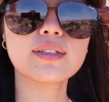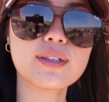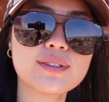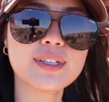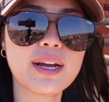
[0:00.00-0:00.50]

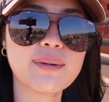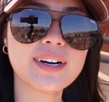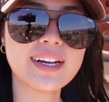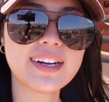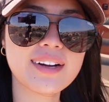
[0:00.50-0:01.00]
So today we're
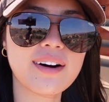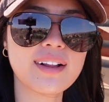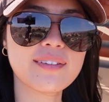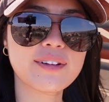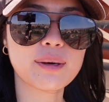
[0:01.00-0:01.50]
hitting
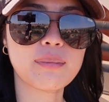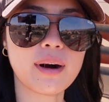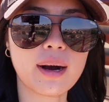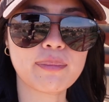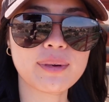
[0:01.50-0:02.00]
all of the
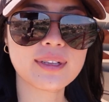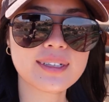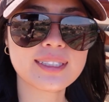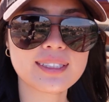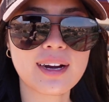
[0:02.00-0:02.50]

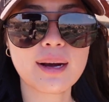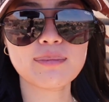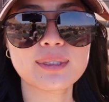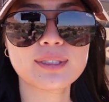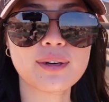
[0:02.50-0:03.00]
popular
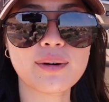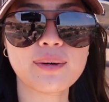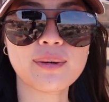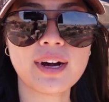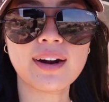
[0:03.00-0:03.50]
stops.
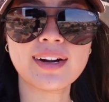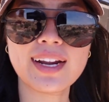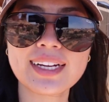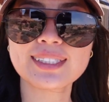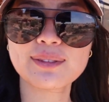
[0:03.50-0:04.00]
So our
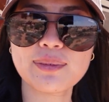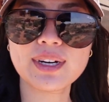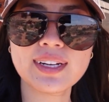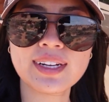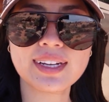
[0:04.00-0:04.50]
next
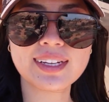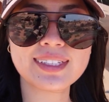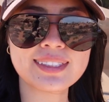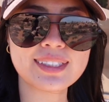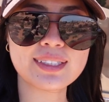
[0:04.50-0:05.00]
one
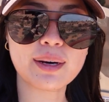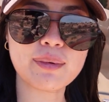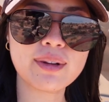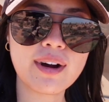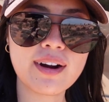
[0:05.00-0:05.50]
is
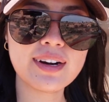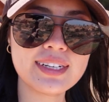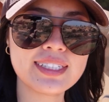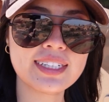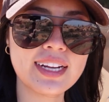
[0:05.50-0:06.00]
Double
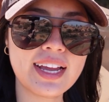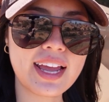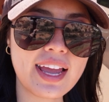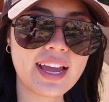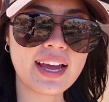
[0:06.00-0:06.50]
Arch
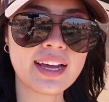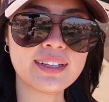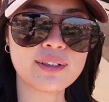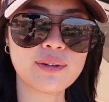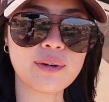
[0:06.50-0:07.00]

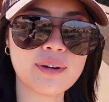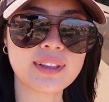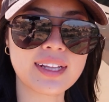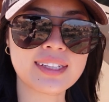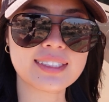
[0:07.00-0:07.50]
and
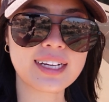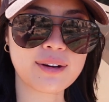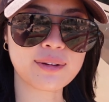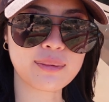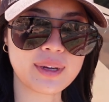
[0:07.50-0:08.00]
North and
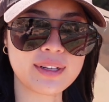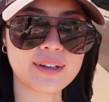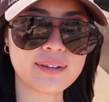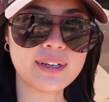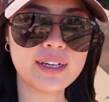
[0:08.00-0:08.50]
South
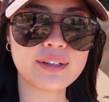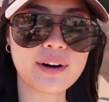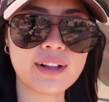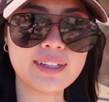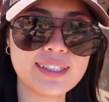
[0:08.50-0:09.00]
Window. They're
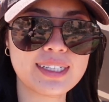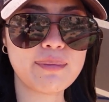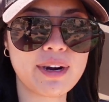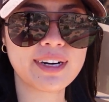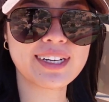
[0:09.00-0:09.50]
all in the
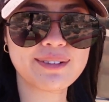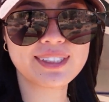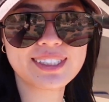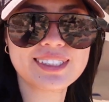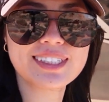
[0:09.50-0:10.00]
same area,
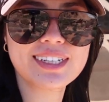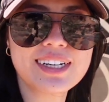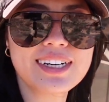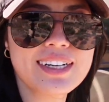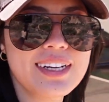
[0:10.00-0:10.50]
which is
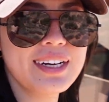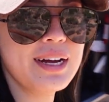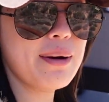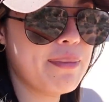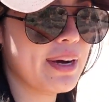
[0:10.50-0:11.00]
good,
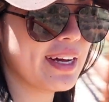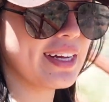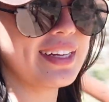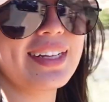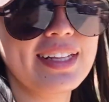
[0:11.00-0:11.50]

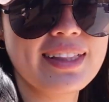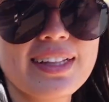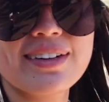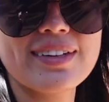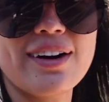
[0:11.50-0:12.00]
but
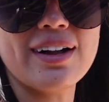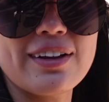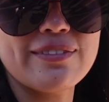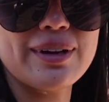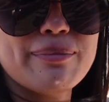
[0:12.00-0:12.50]
literally all
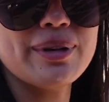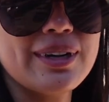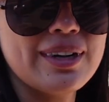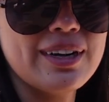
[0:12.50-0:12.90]
of them